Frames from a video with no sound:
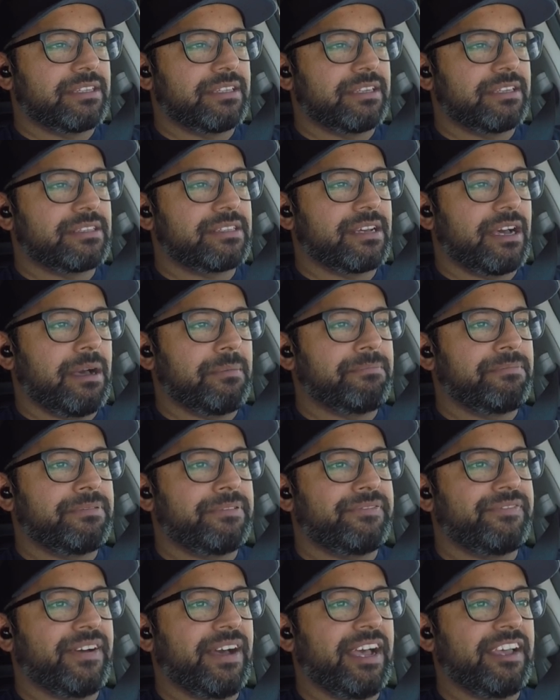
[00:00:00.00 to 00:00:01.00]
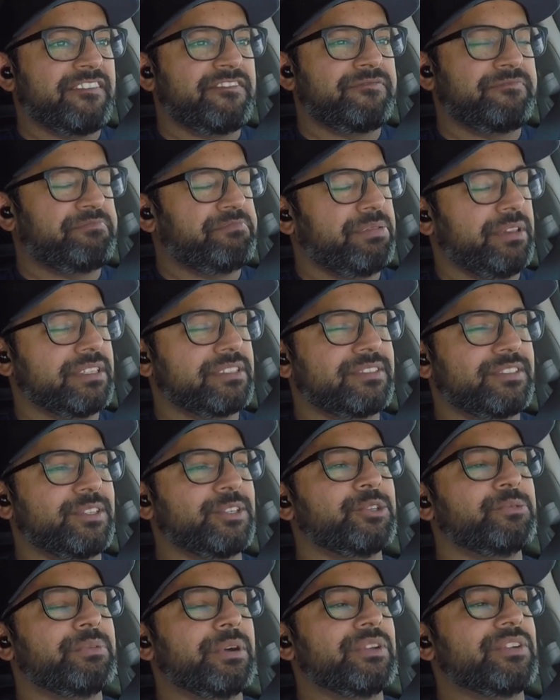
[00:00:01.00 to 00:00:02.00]
the top five plus
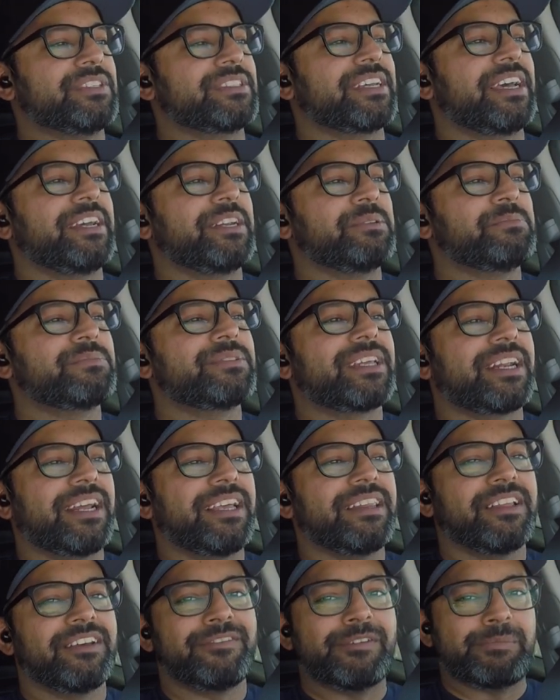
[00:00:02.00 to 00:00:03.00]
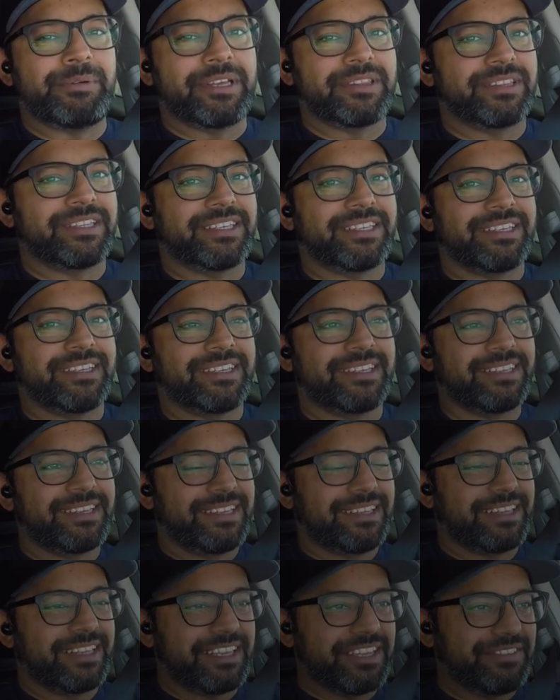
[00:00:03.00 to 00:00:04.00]
two bonus items that I love about the,
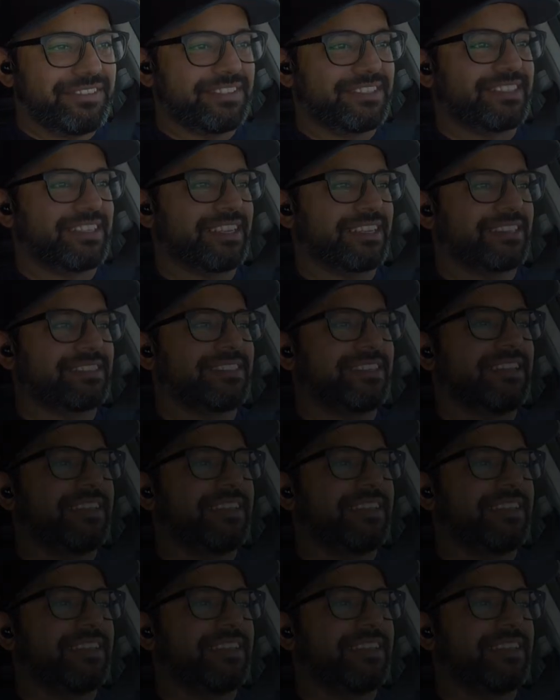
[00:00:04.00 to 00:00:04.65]
the EV6.